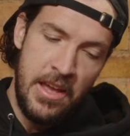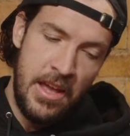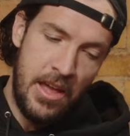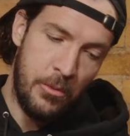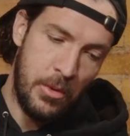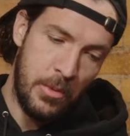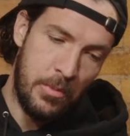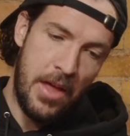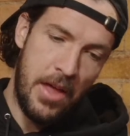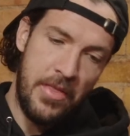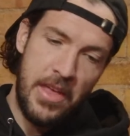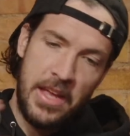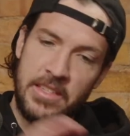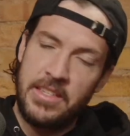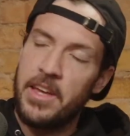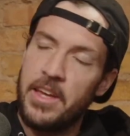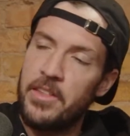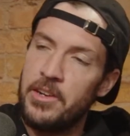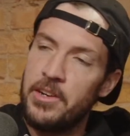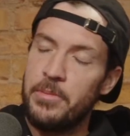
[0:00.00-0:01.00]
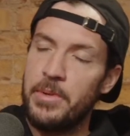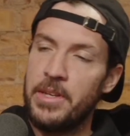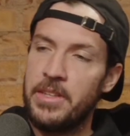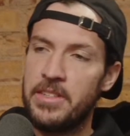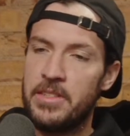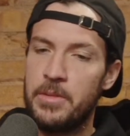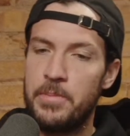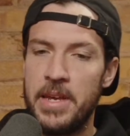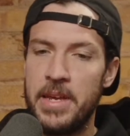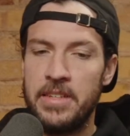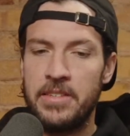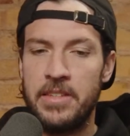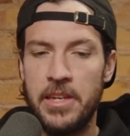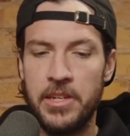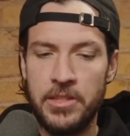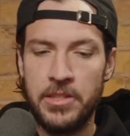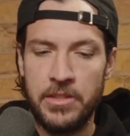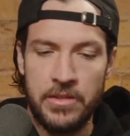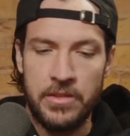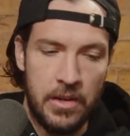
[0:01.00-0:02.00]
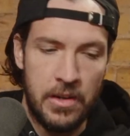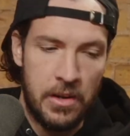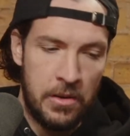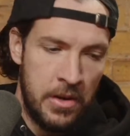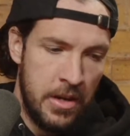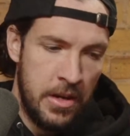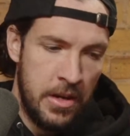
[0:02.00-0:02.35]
and we brought that together to build the space station. So